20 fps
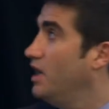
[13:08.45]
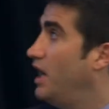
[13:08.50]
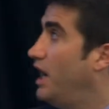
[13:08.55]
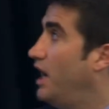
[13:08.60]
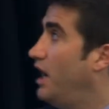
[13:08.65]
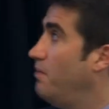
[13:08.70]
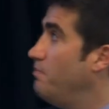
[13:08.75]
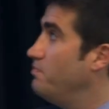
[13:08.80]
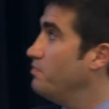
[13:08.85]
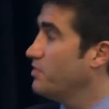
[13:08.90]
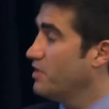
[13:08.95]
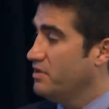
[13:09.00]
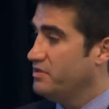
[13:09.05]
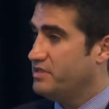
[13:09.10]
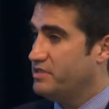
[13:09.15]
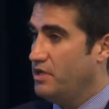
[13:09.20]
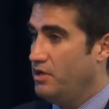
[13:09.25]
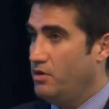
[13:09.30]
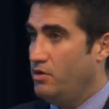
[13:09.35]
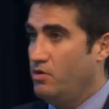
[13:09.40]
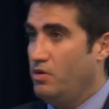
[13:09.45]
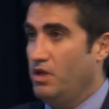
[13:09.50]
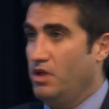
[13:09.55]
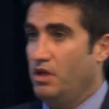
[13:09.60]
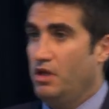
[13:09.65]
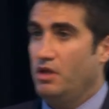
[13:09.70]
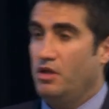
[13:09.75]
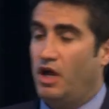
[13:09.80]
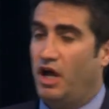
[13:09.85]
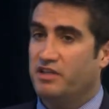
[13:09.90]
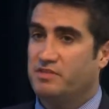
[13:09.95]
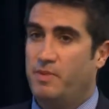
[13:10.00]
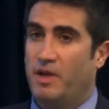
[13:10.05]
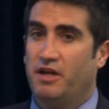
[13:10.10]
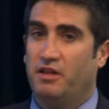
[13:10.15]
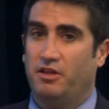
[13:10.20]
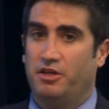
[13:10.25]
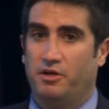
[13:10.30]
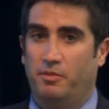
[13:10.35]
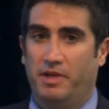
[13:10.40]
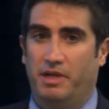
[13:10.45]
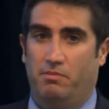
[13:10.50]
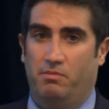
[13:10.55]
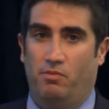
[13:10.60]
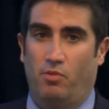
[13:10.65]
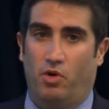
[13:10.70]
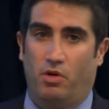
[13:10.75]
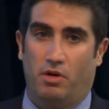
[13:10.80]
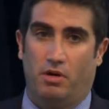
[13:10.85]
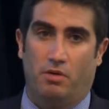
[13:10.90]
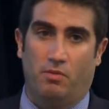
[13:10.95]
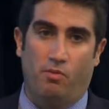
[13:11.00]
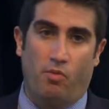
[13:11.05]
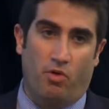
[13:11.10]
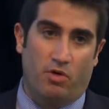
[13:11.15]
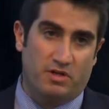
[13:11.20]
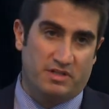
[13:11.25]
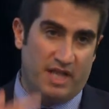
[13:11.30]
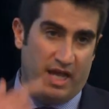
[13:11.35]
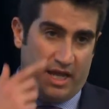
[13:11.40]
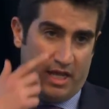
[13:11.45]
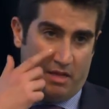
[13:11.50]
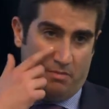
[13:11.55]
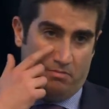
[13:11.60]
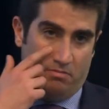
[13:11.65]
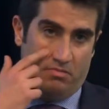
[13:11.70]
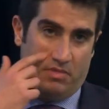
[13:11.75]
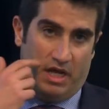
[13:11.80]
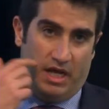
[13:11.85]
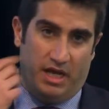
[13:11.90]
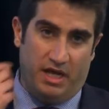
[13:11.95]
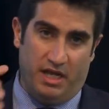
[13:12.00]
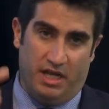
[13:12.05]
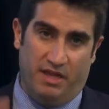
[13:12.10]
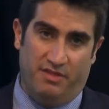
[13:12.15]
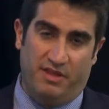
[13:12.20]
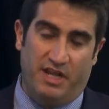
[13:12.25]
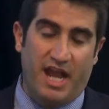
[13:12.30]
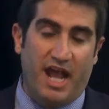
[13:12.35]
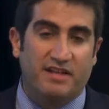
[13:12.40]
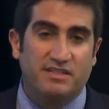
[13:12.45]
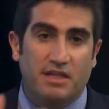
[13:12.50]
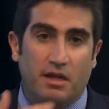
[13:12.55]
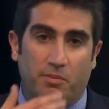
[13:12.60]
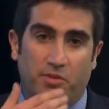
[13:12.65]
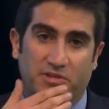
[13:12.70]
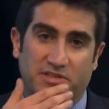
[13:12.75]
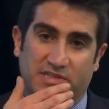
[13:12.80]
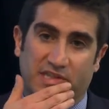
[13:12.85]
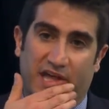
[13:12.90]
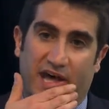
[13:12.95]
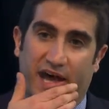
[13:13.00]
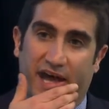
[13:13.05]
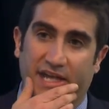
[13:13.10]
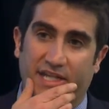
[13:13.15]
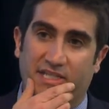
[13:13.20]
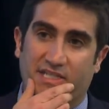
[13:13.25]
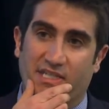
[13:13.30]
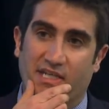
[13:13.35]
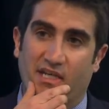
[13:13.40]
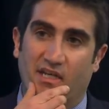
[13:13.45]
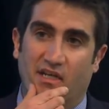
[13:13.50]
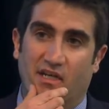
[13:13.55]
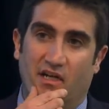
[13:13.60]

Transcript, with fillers: Um, so I'll spend a little bit more, more time uh, in the next couple slides.